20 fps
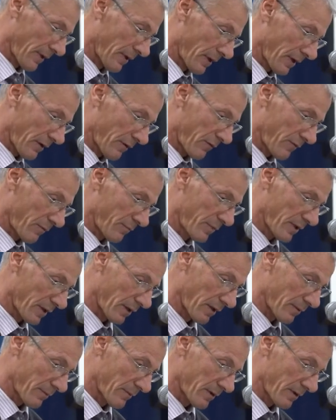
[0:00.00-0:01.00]
have
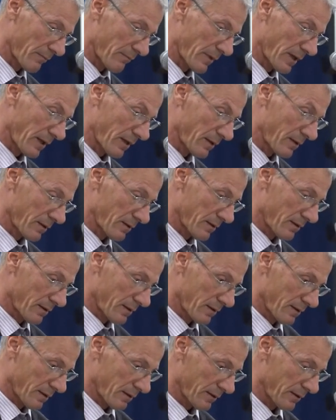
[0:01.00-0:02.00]
become the main
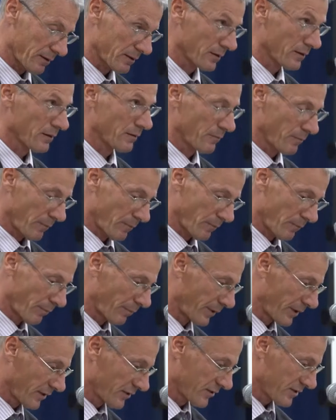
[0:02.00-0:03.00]
link
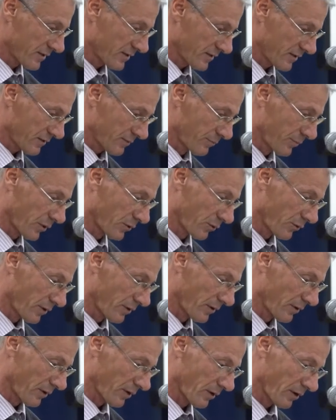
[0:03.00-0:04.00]
bridges
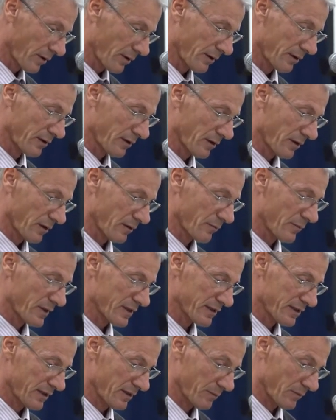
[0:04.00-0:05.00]
between the Catholic and
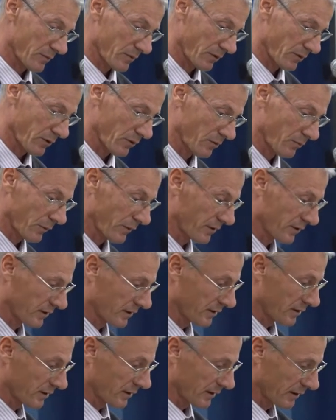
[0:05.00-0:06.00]
Muslim
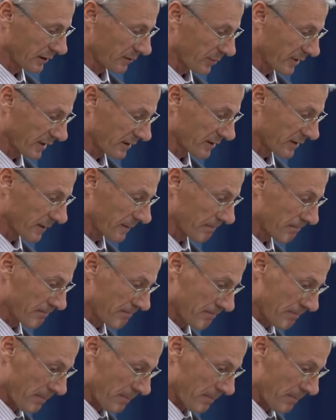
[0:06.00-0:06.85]
community in Albania.